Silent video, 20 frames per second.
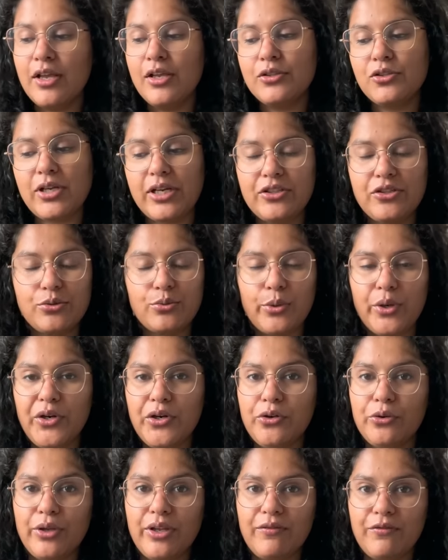so I just
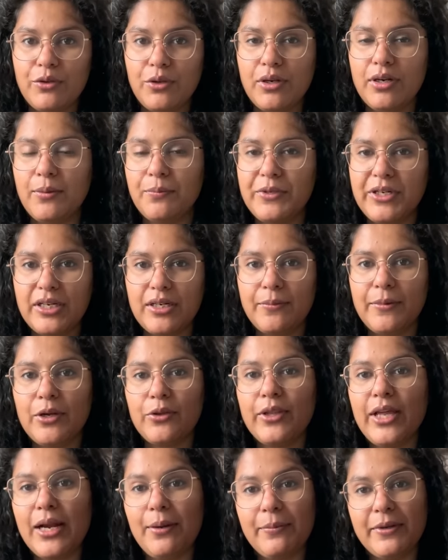wanted to give you an update
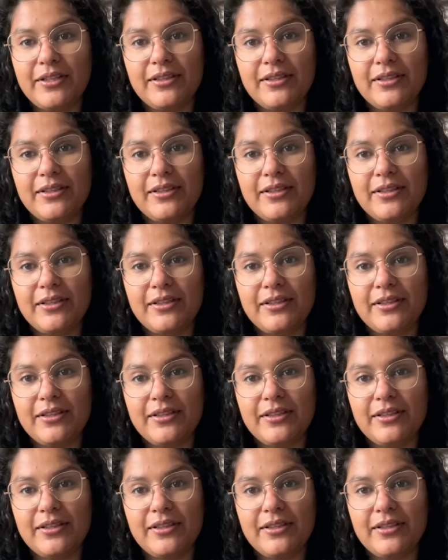about that.